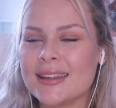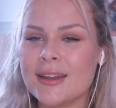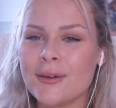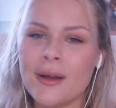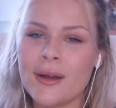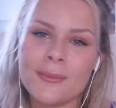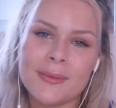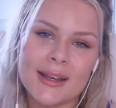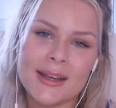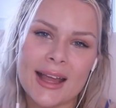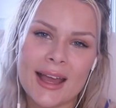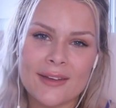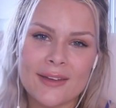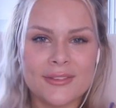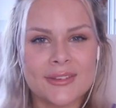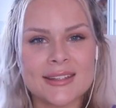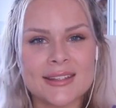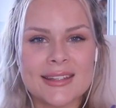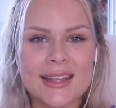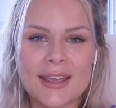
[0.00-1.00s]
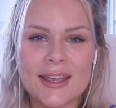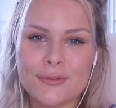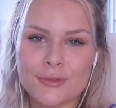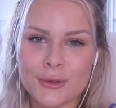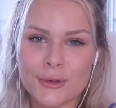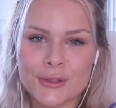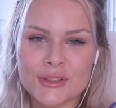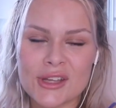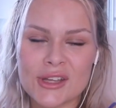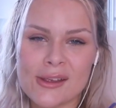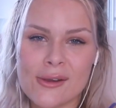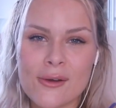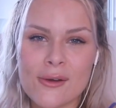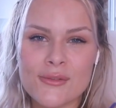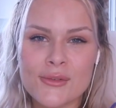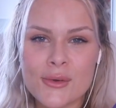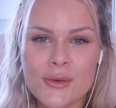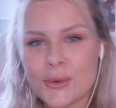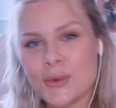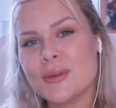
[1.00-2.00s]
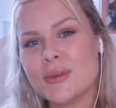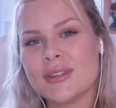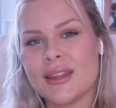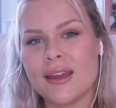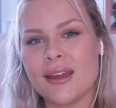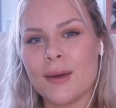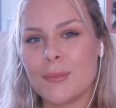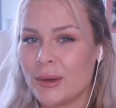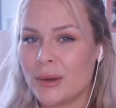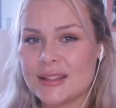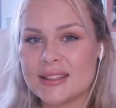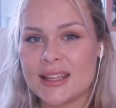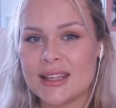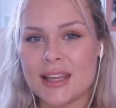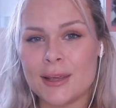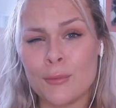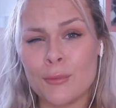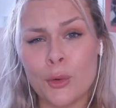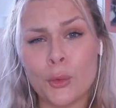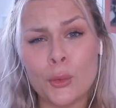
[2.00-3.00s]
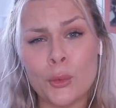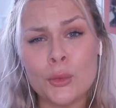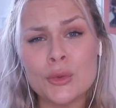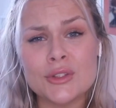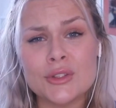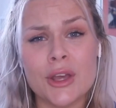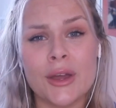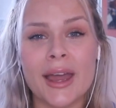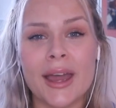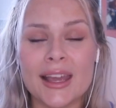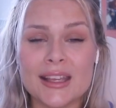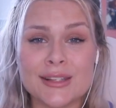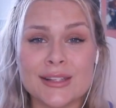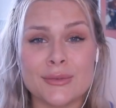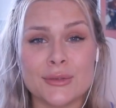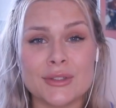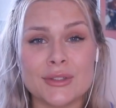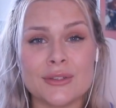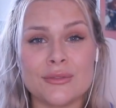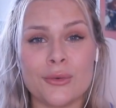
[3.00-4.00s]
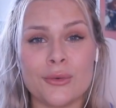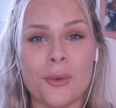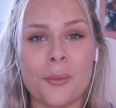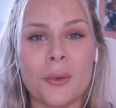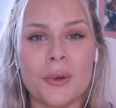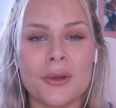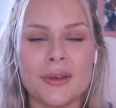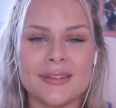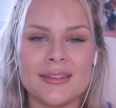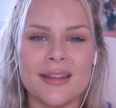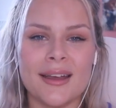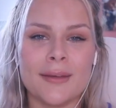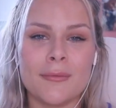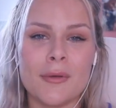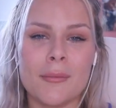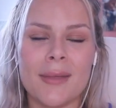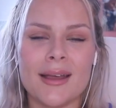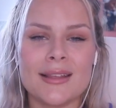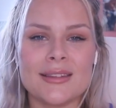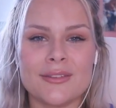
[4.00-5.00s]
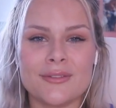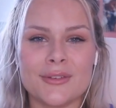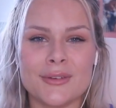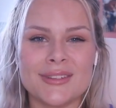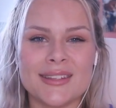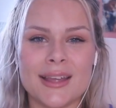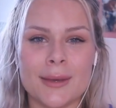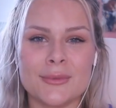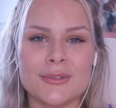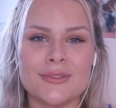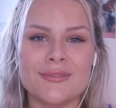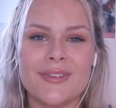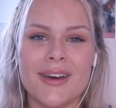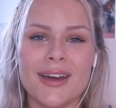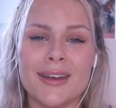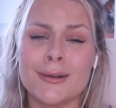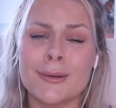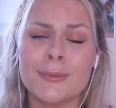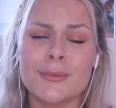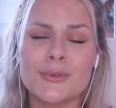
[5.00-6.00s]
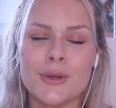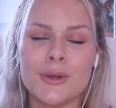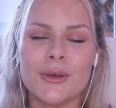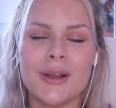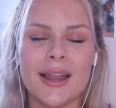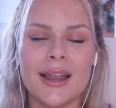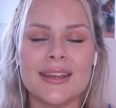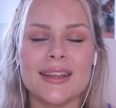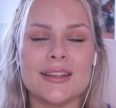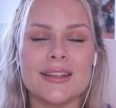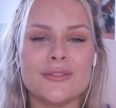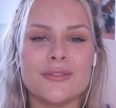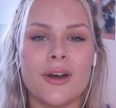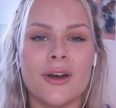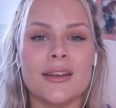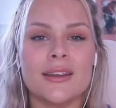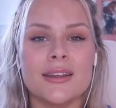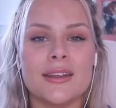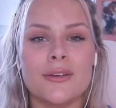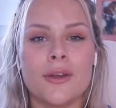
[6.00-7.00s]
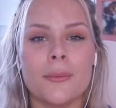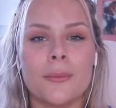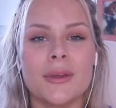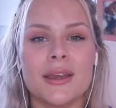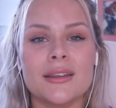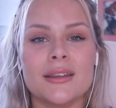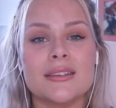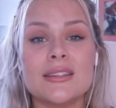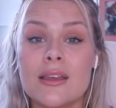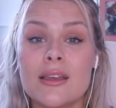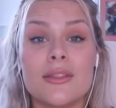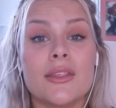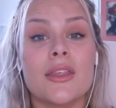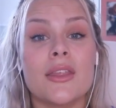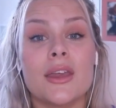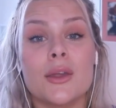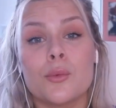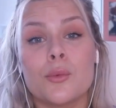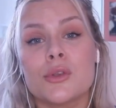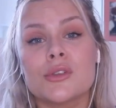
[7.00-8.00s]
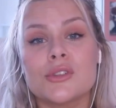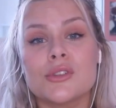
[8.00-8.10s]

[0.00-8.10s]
Now I'm going to have to say Veloce, of course they are my team. Also X44 because I'm a massive Lewis Hamilton fan and I'm so glad he is finally going into something that he wants